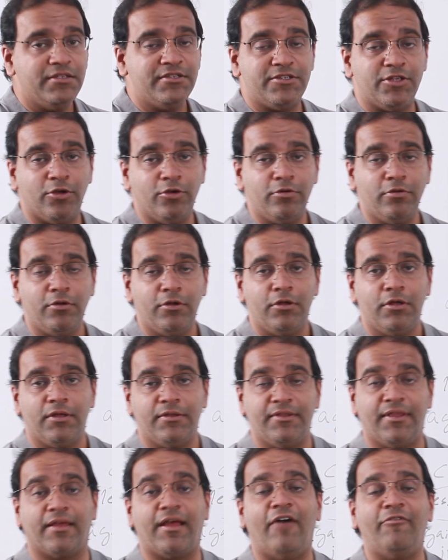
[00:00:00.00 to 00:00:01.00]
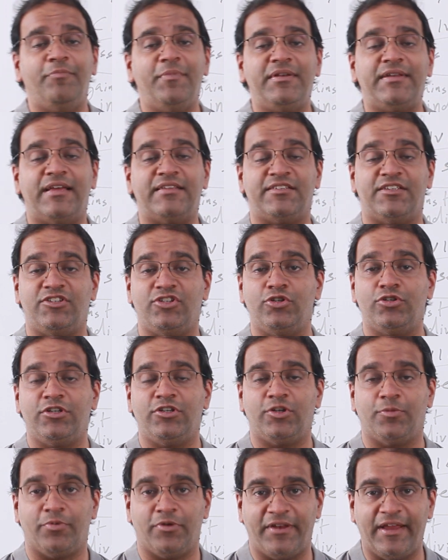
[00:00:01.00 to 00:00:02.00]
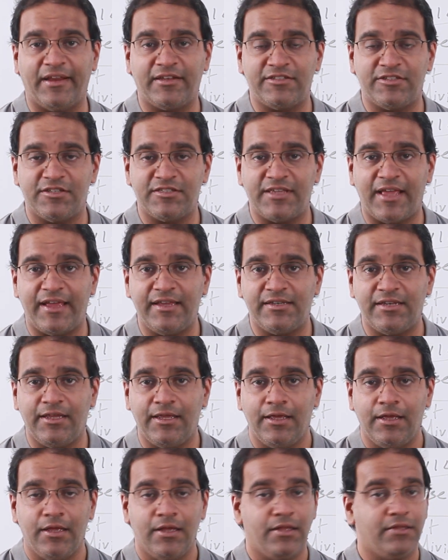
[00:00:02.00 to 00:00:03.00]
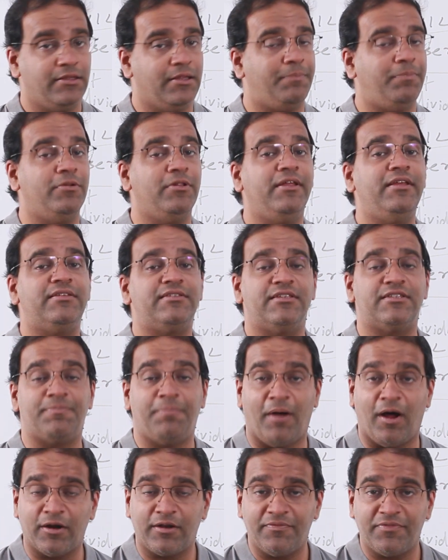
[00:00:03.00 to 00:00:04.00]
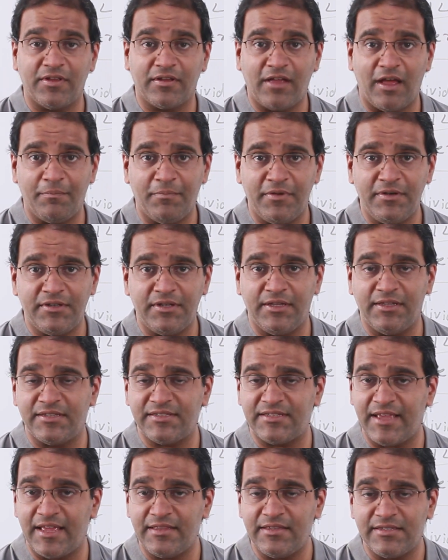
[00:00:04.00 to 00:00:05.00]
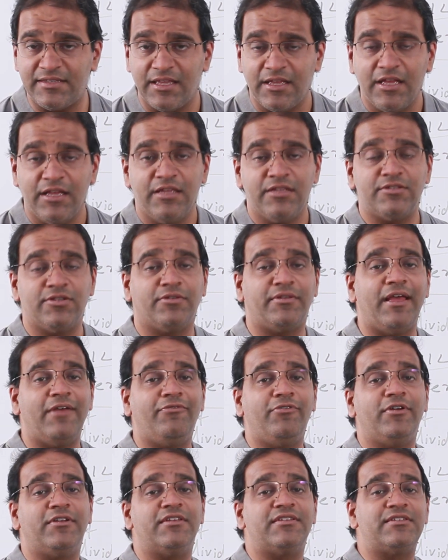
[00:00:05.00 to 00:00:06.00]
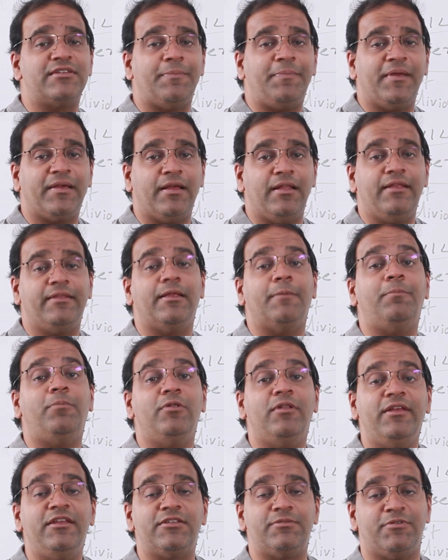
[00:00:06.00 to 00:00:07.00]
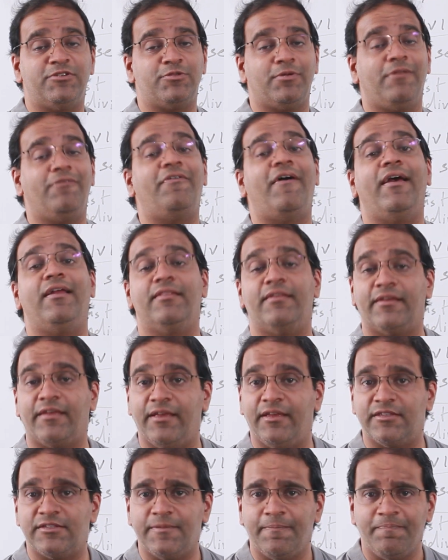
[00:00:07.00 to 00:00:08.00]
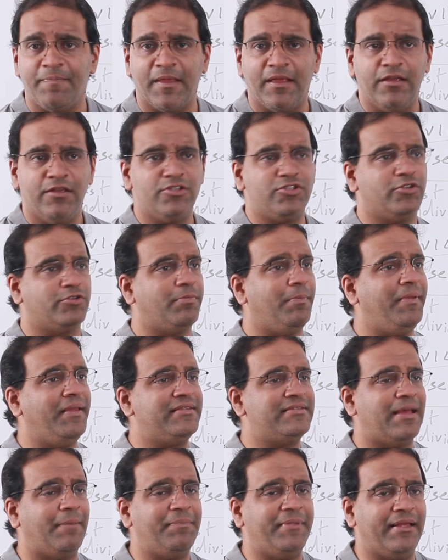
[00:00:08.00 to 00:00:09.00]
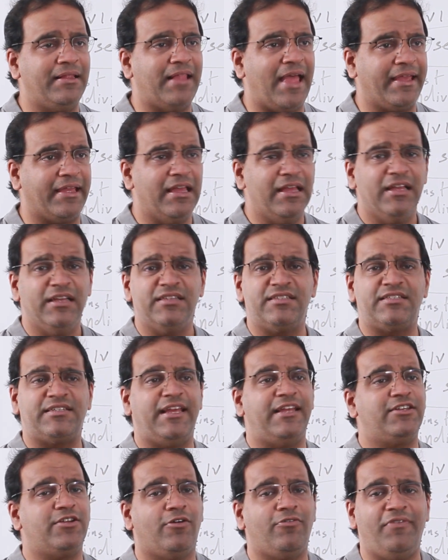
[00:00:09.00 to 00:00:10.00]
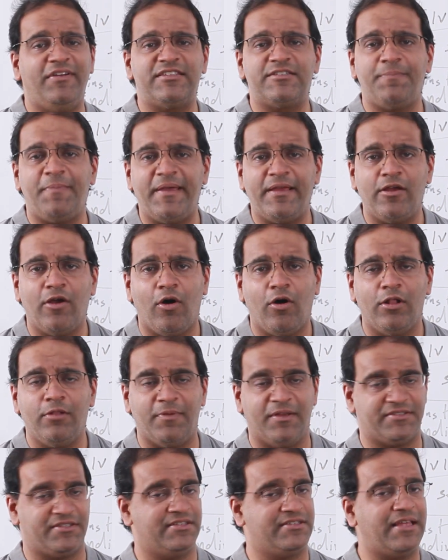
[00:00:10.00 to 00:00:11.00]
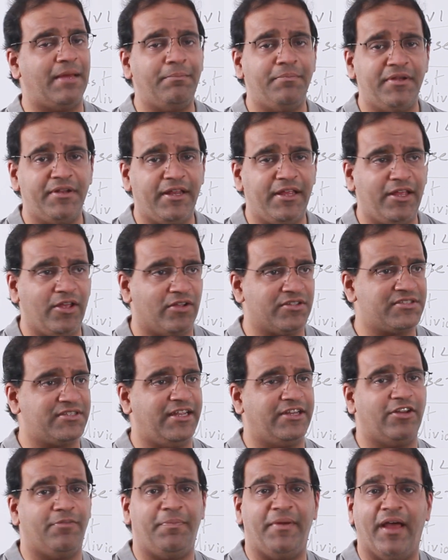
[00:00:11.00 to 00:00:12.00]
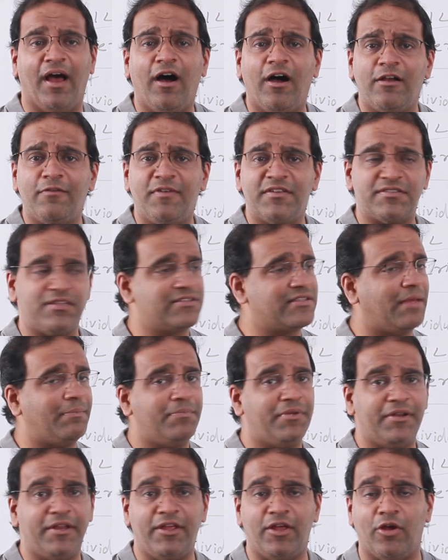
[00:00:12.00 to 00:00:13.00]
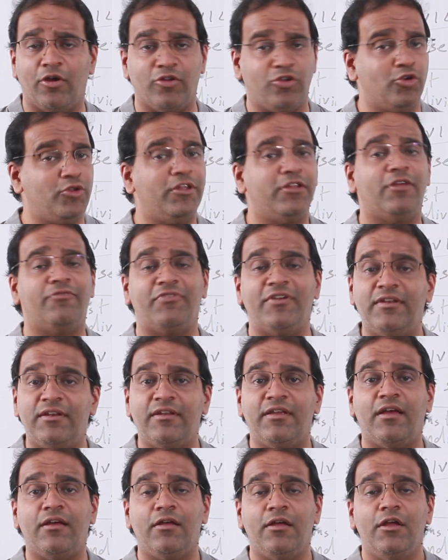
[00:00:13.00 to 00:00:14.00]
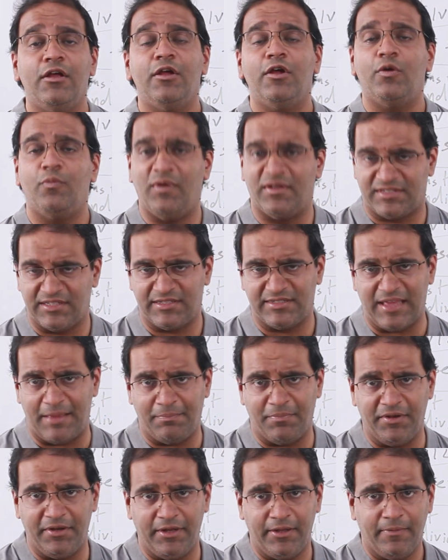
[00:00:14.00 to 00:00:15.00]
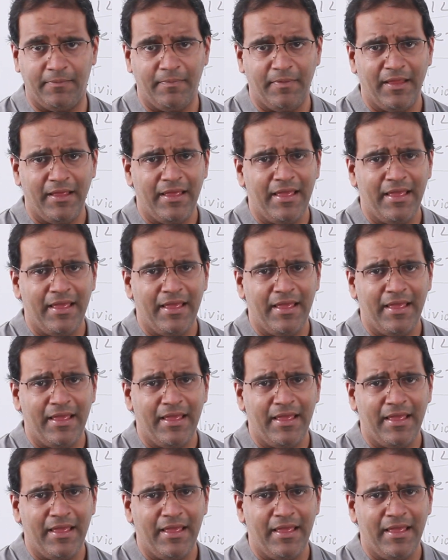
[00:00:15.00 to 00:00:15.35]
So the government has a duty to protect society. The police is part of the government in a sense. So therefore, it is typically the police which will file the case. So it would be something like State of West Bengal versus somebody, or State of Bihar versus somebody, or Union of India versus somebody.